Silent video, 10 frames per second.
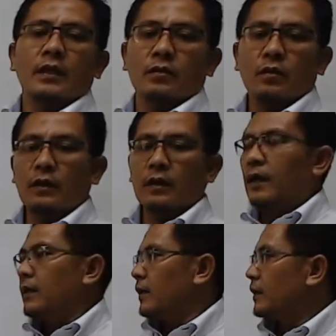So
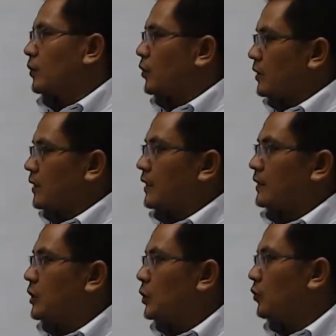the question
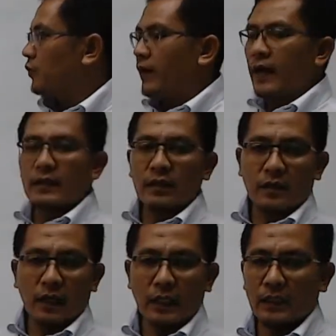asking you find the
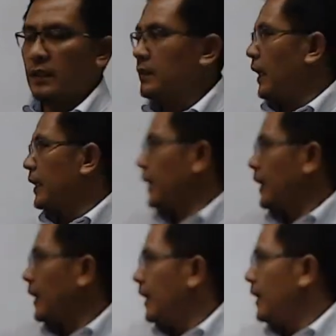reaction at
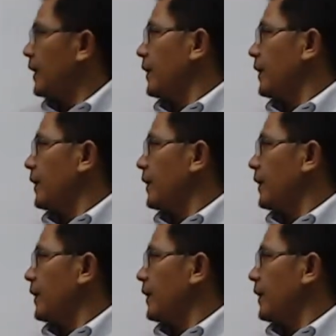A